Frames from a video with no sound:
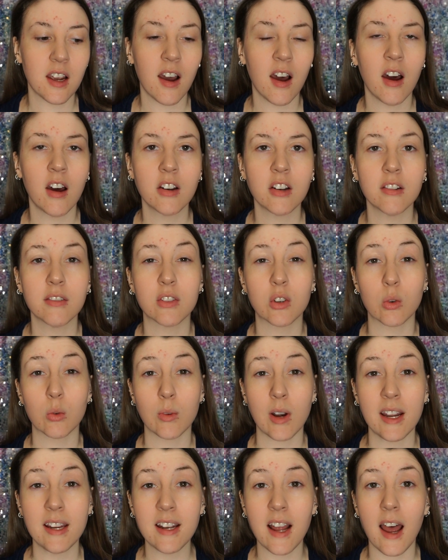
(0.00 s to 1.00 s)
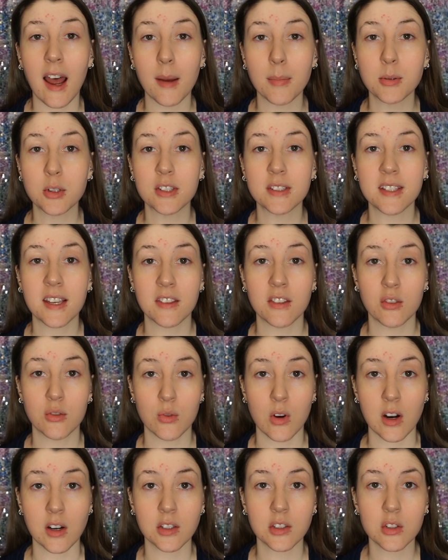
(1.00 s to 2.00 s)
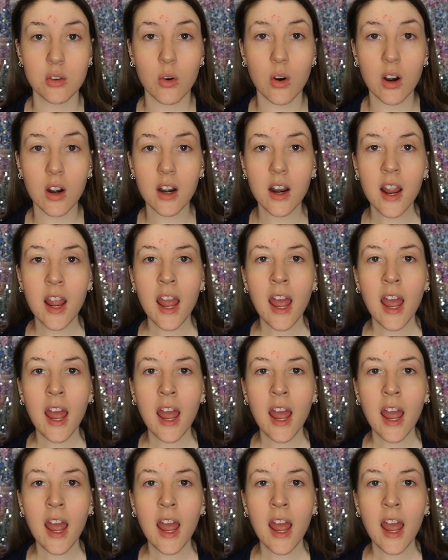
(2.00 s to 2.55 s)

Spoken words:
ton of great options at the drugstore.